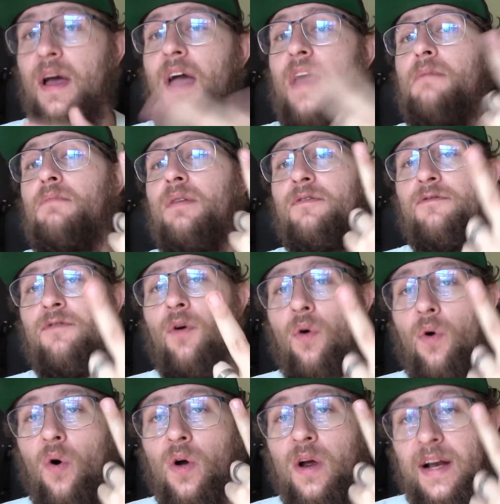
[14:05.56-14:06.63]
and
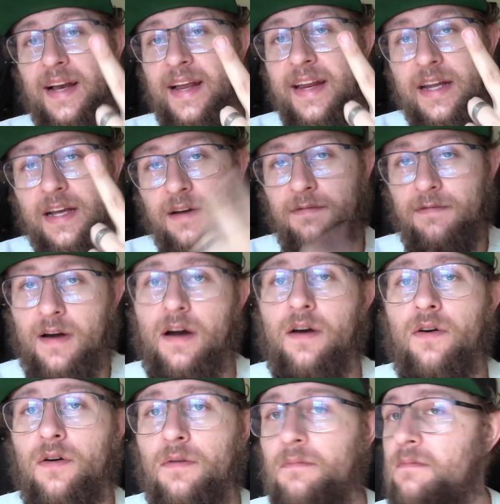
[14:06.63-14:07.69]
before cleaning a
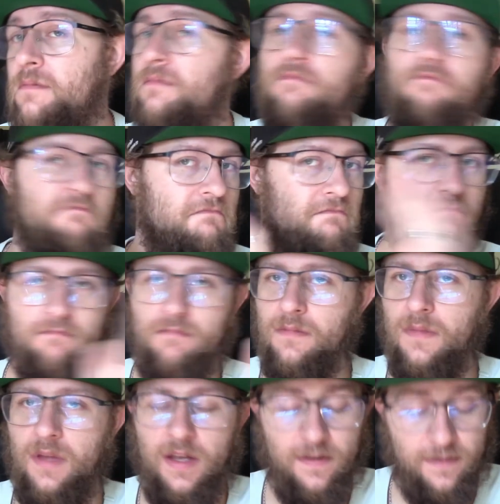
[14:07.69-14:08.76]
firearm.
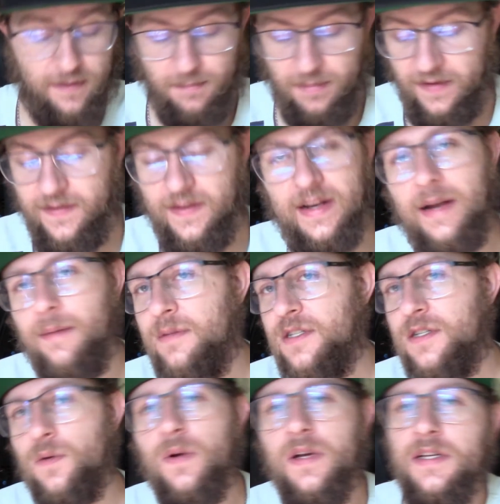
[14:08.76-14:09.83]
Easy peasy lemon
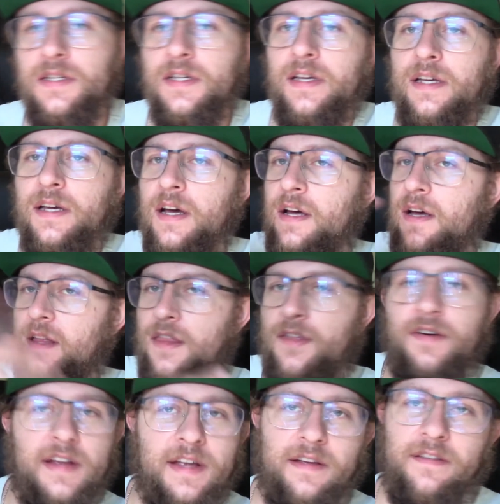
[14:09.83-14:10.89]
squeezy,
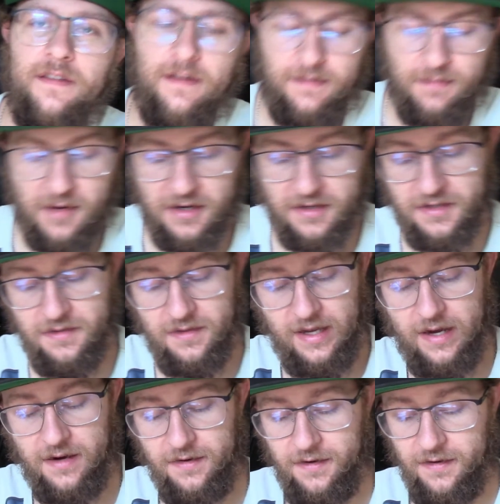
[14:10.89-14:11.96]
3 easiest marks you'll get
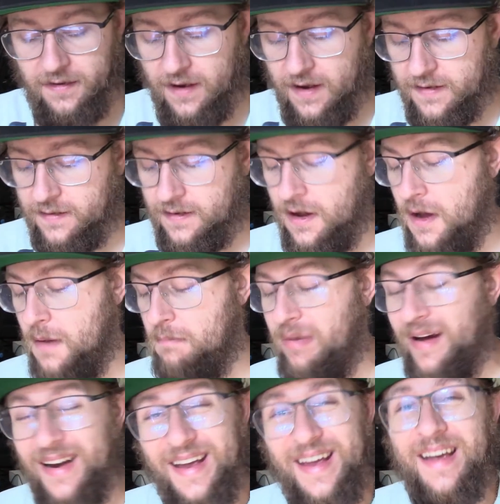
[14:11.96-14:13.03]
on your test,
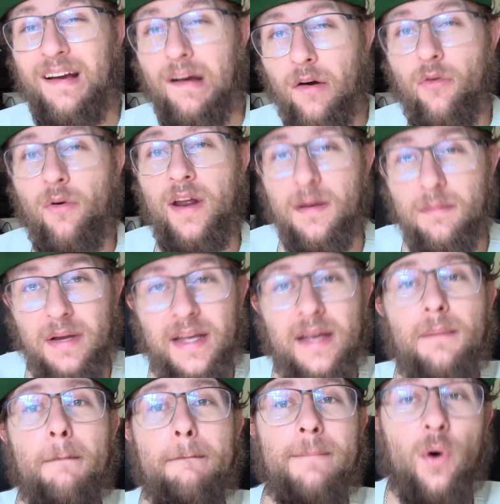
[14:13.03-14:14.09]
but incredibly
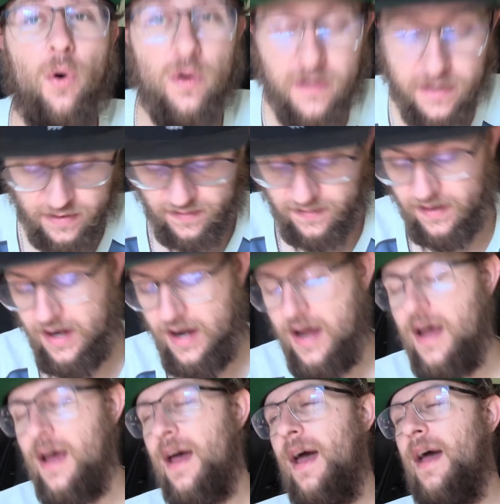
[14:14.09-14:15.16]
important.
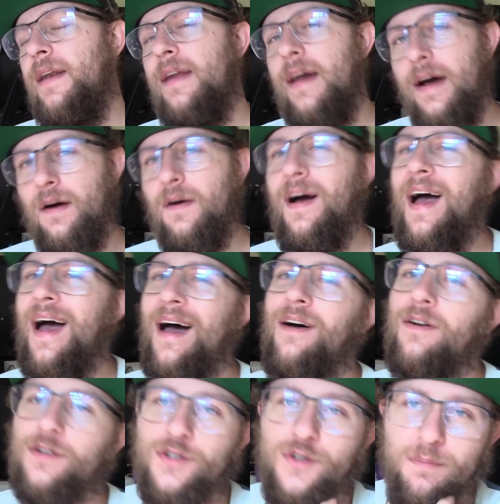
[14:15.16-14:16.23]
And now,
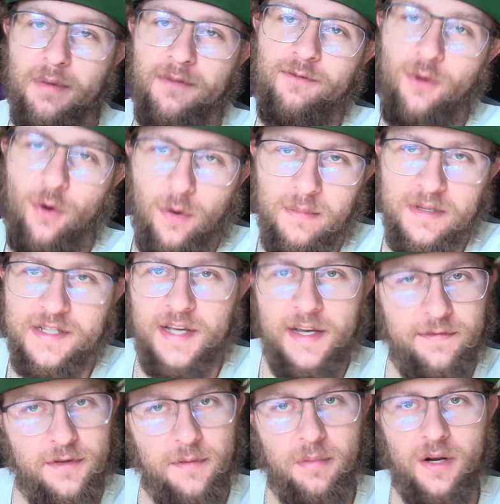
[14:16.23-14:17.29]
how to perform a
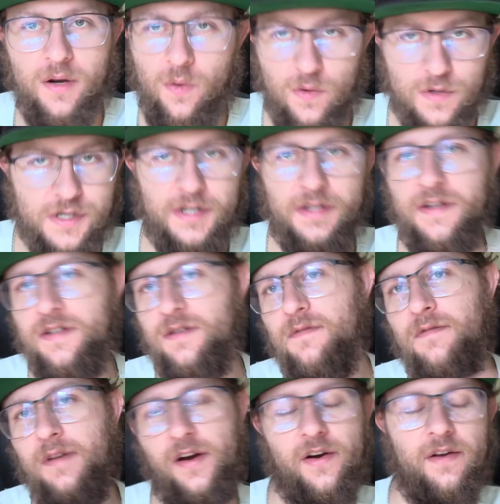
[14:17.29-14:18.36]
safety precaution. This will
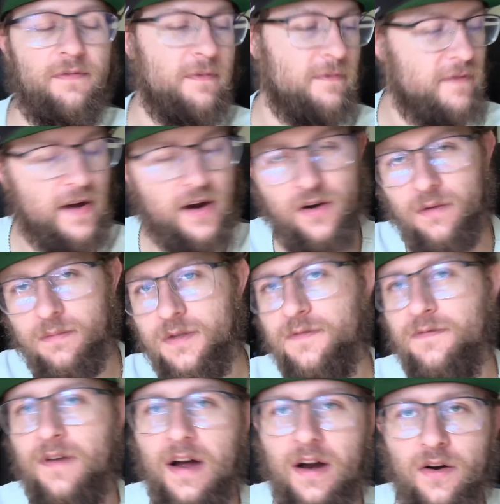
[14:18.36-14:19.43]
vary from firearm to
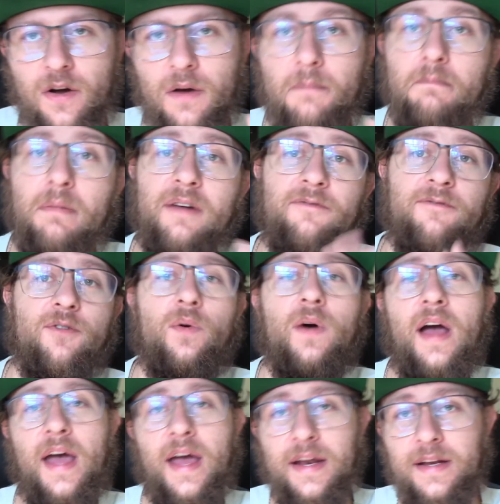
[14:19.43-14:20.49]
firearm, but for
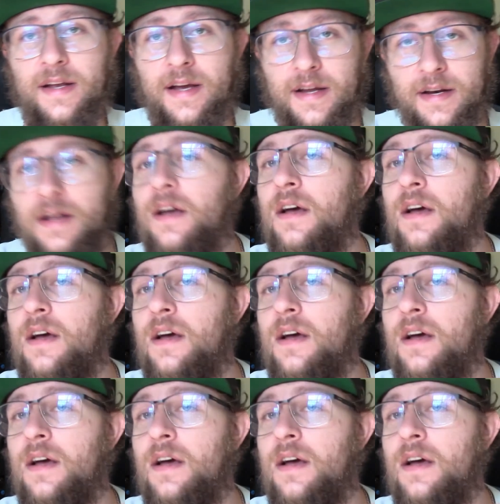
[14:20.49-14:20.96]
handgun,